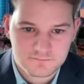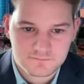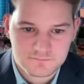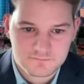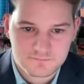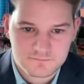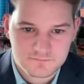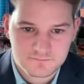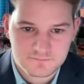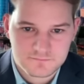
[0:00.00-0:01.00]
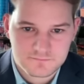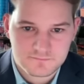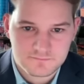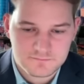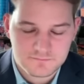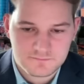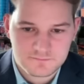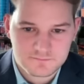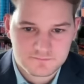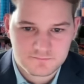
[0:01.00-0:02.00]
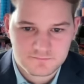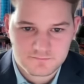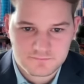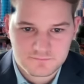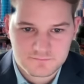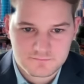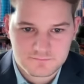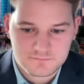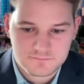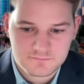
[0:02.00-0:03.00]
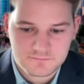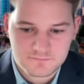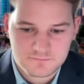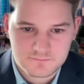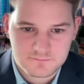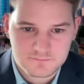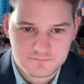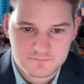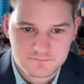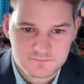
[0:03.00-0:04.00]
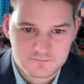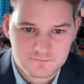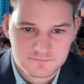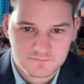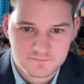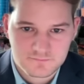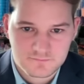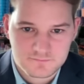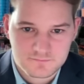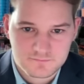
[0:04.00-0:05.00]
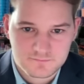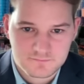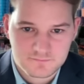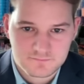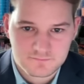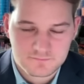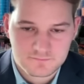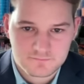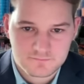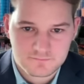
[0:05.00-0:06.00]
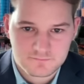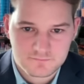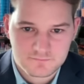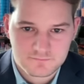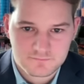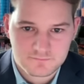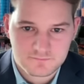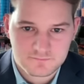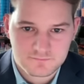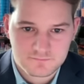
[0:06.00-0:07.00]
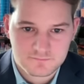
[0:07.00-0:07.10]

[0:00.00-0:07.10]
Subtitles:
The person shown says nothing.